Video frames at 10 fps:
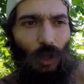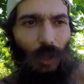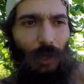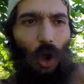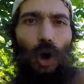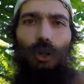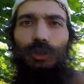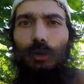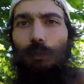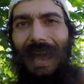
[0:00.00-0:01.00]
and
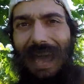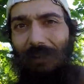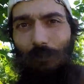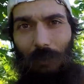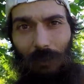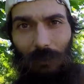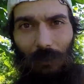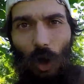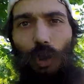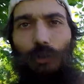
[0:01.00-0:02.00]
onto the pavement,
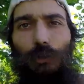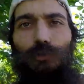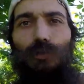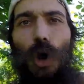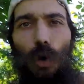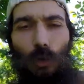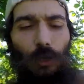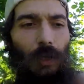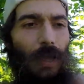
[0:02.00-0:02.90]
onto the road,